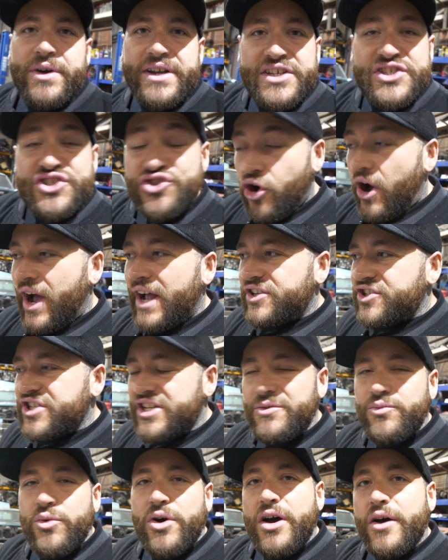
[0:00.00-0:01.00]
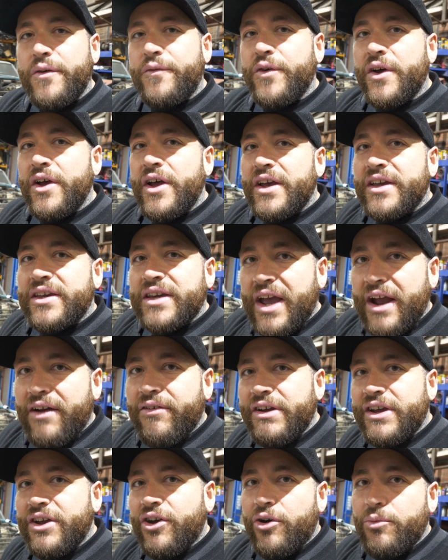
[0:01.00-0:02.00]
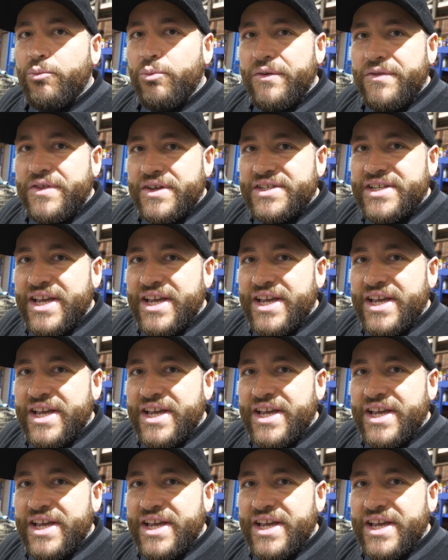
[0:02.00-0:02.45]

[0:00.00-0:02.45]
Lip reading: and it's not actually worth carrying on with this